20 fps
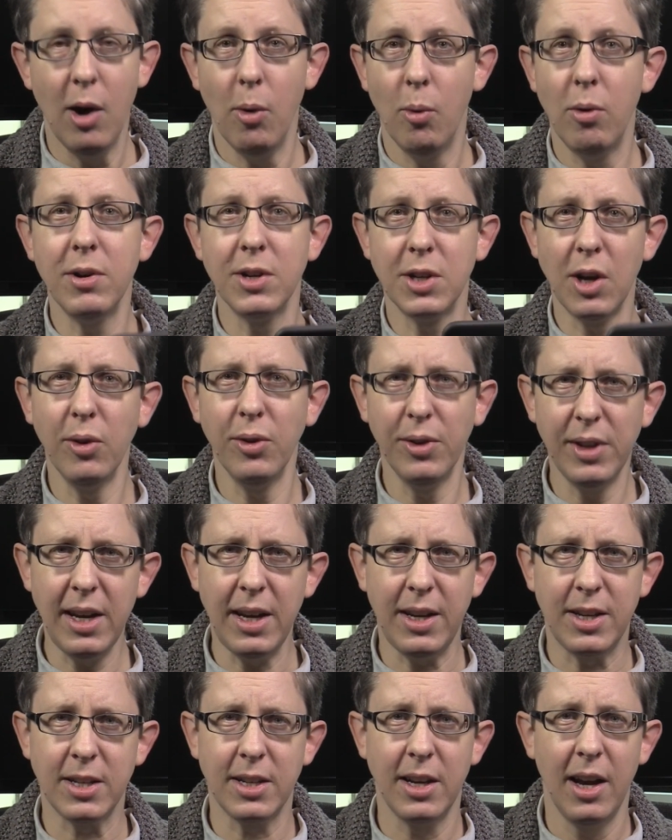Whereas on
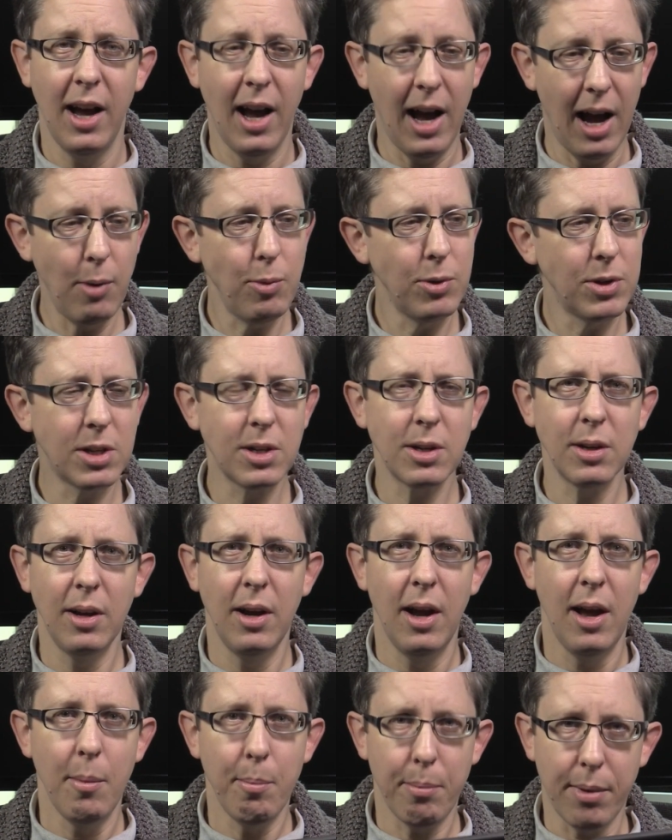this, I was
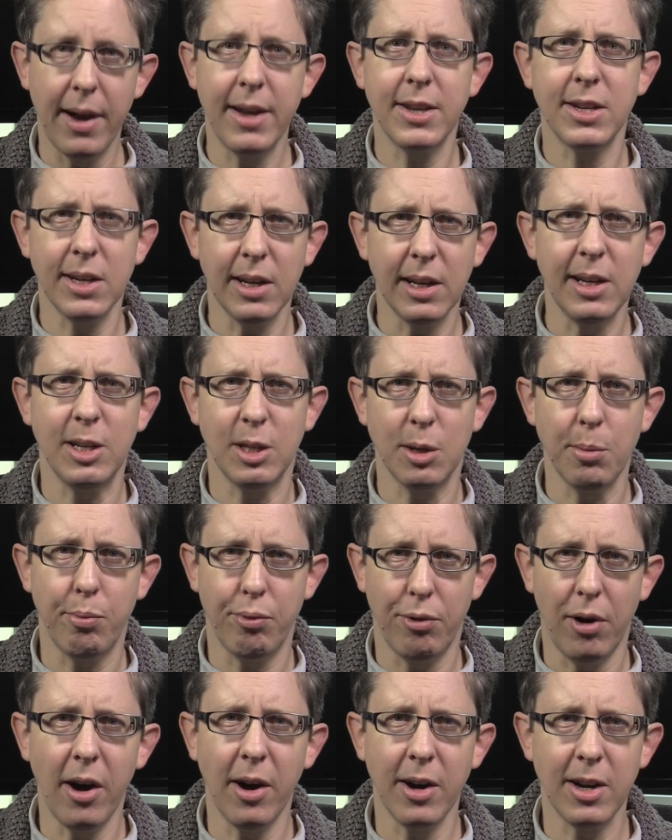pleasantly
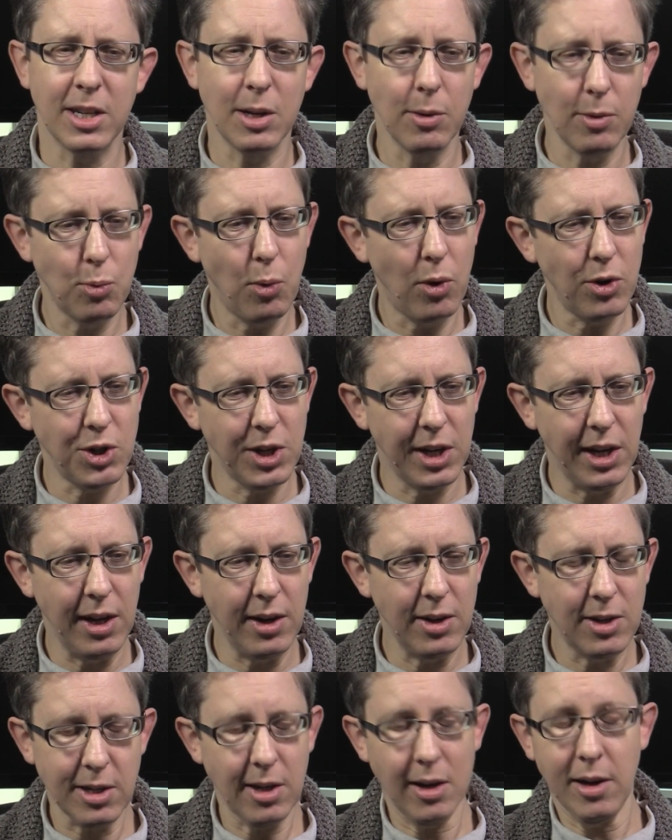surprised. I was watching it
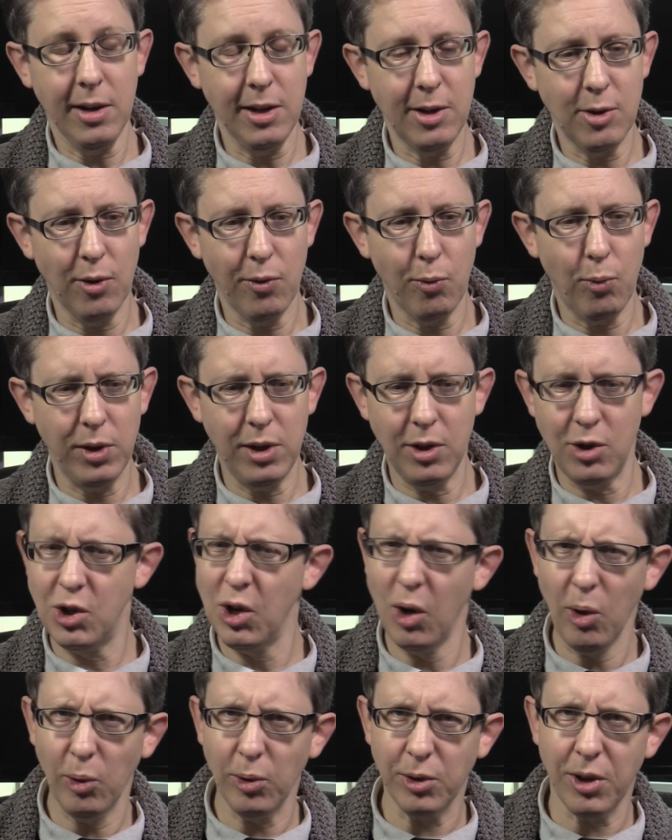and suddenly sort of with a
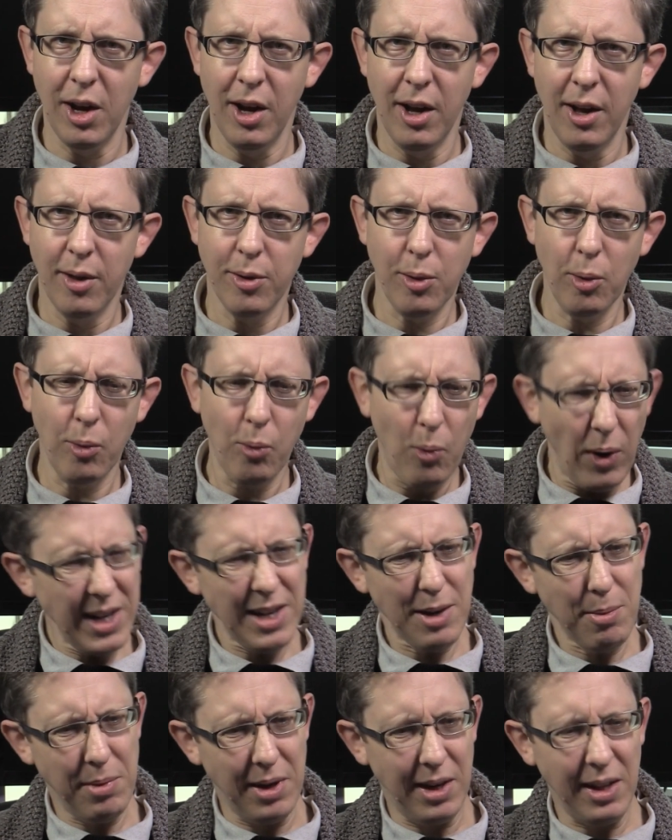jolt thought,
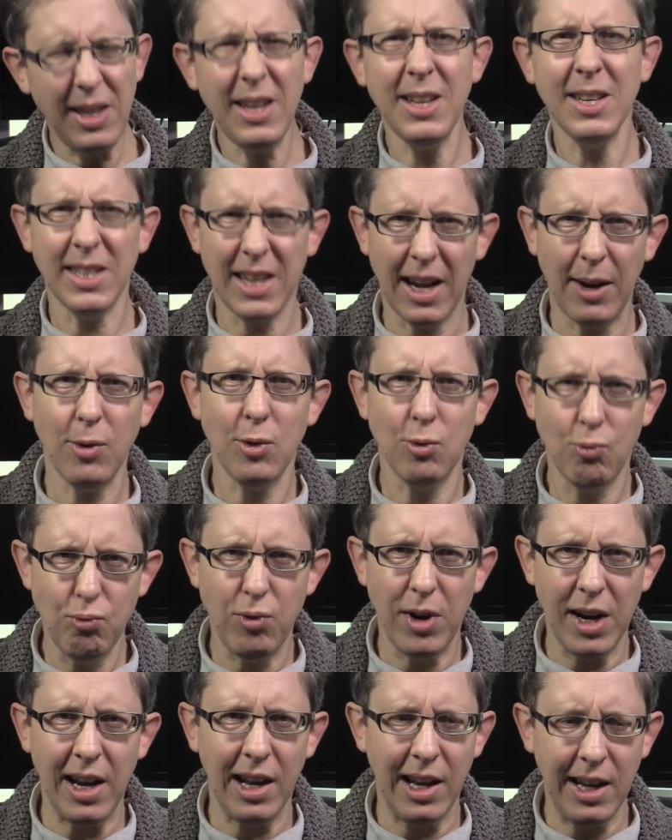wait a minute, this sounds
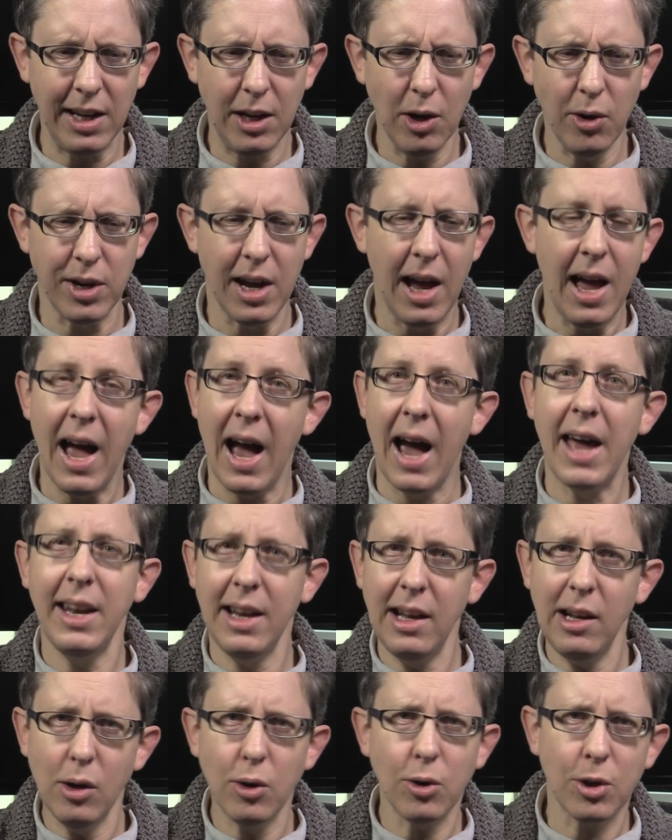really good. And
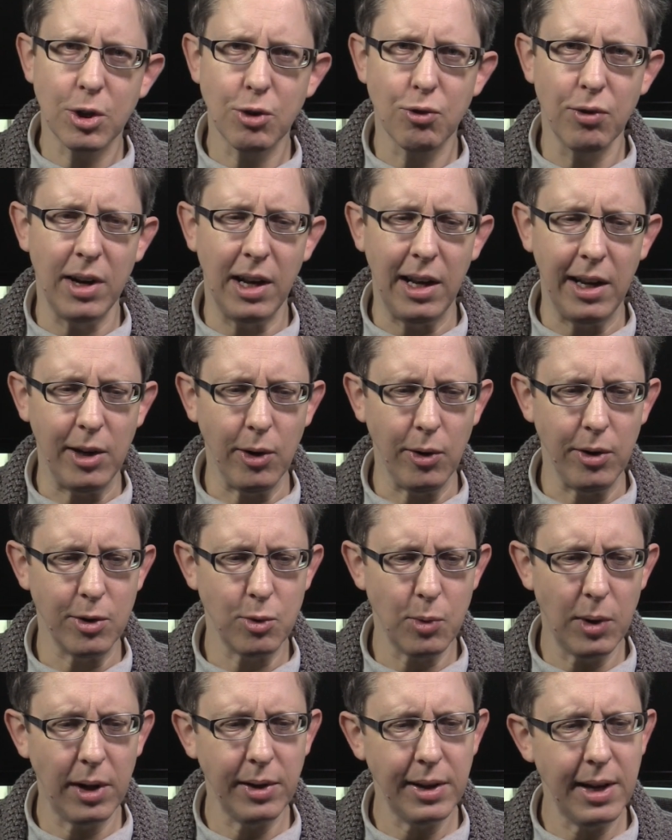it looks really good
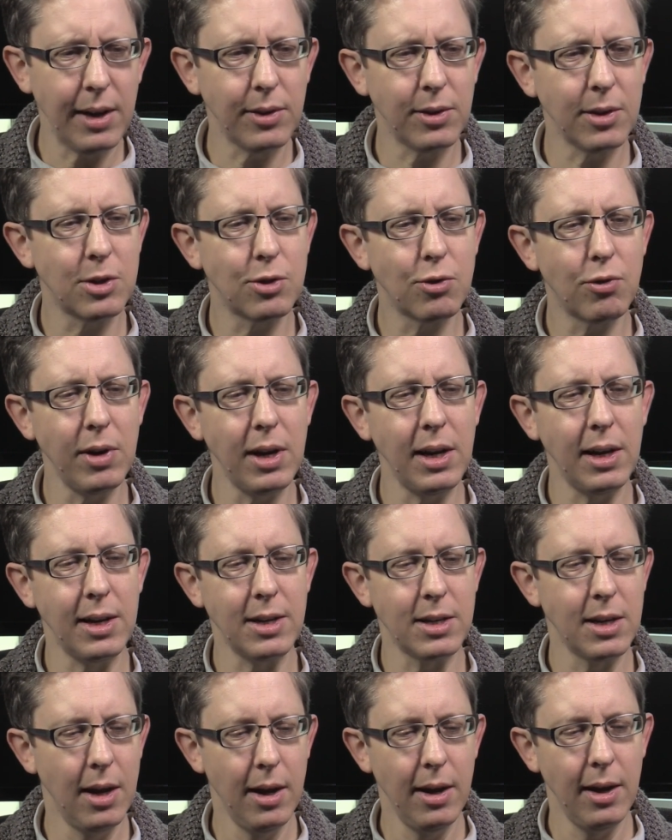as well. Yeah, the screen
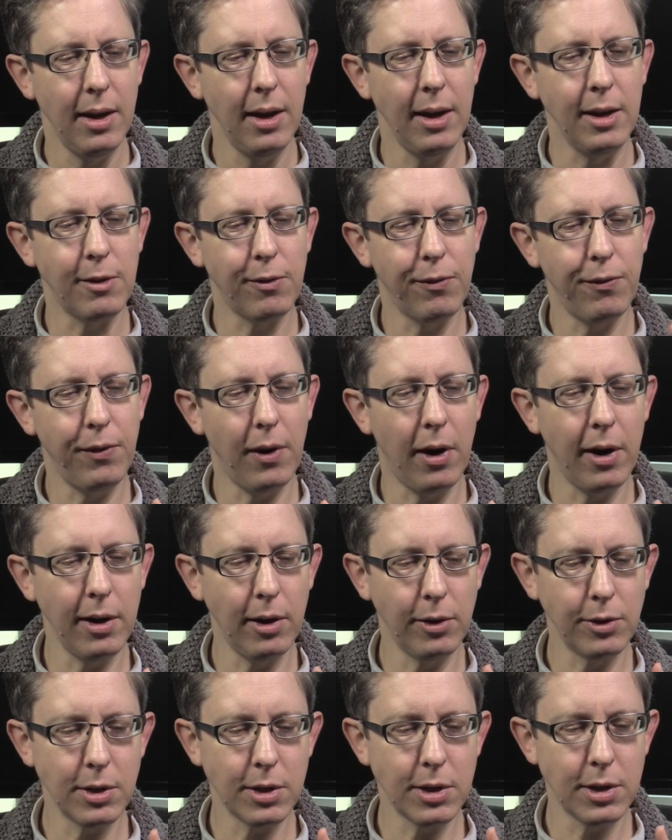is fine.
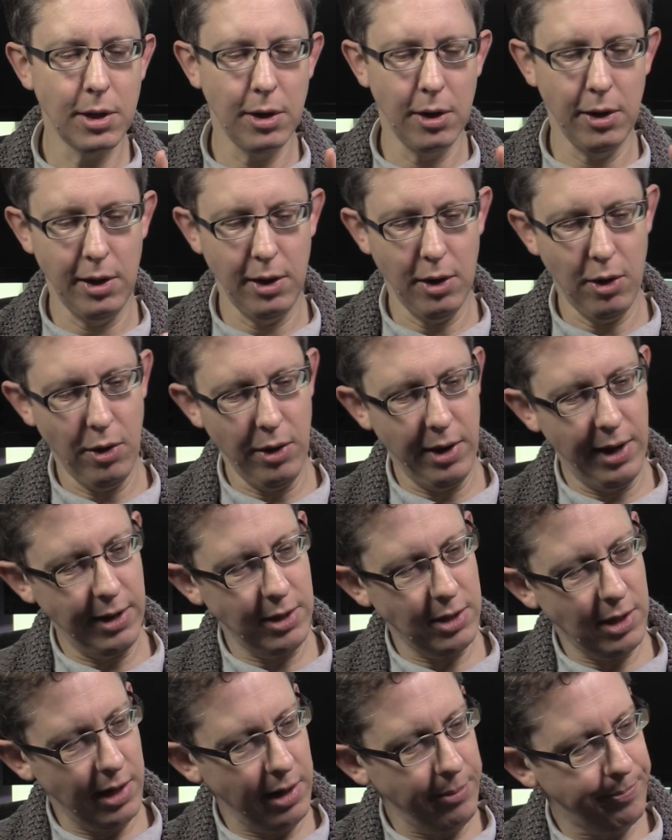I'll just turn it on
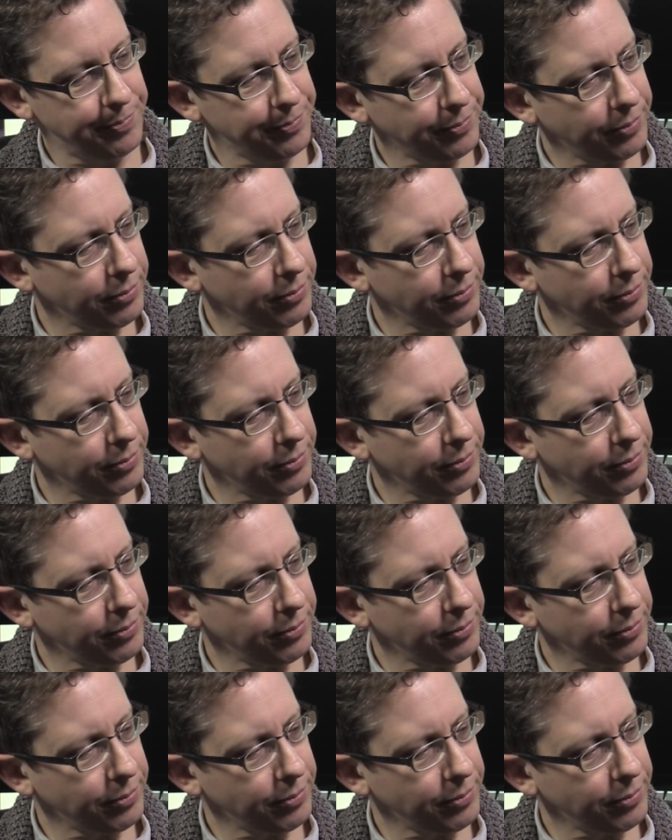actually.